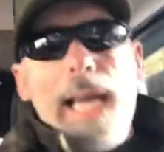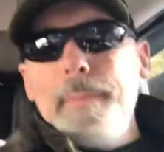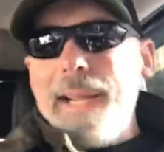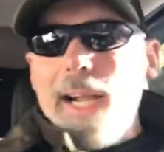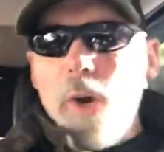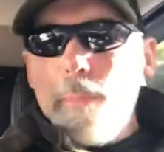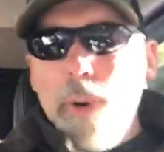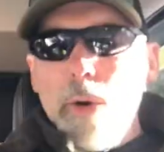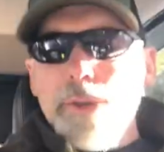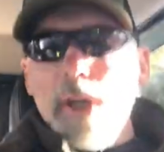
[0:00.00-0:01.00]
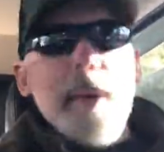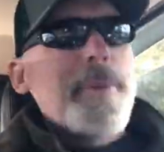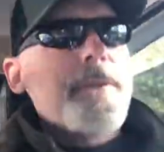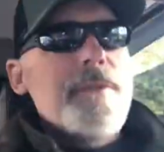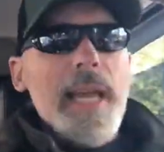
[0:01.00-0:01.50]
now
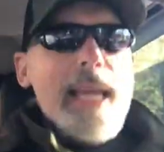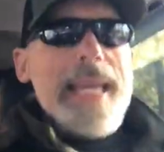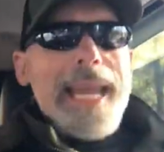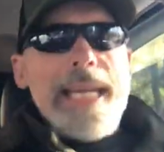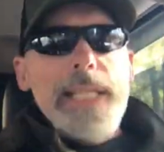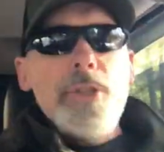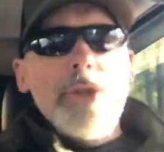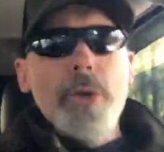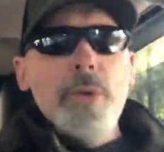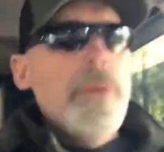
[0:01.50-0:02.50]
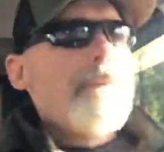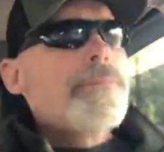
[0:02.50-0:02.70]
post-operative day 82